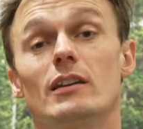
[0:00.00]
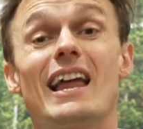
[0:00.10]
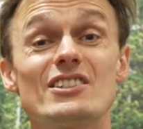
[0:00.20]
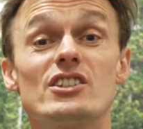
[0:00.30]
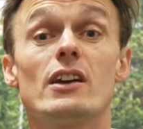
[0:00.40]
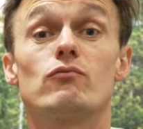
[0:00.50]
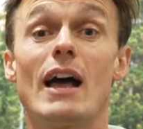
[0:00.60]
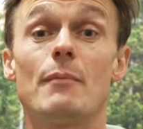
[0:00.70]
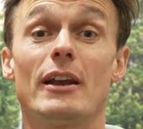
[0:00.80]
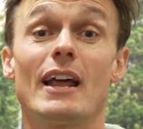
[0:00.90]
Last year,
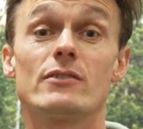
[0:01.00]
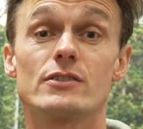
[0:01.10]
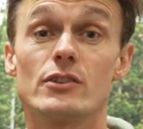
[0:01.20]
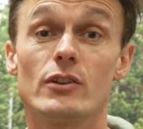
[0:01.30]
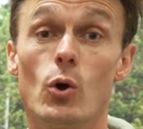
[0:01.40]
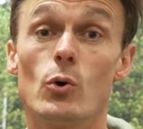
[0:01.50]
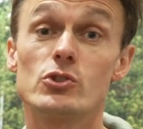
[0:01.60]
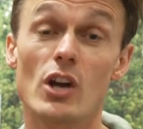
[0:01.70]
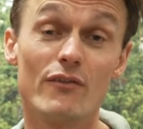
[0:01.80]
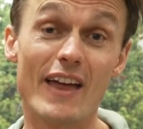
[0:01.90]
Rab announced the
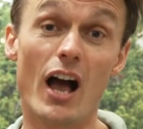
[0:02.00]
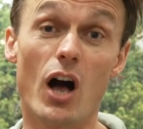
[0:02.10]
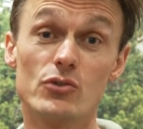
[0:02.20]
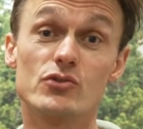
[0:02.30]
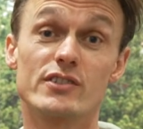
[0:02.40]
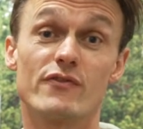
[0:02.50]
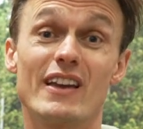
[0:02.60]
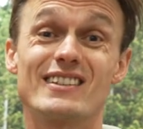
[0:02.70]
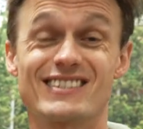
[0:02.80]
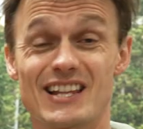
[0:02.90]
launch of their
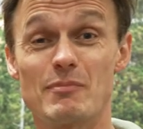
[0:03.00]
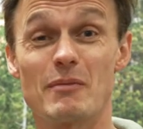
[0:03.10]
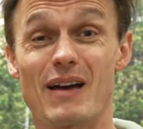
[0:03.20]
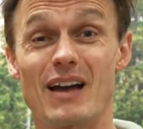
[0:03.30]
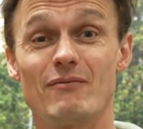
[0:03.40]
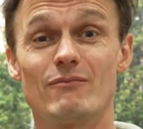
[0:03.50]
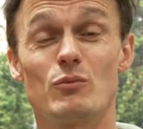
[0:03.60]
Hypersphere sleeping mat,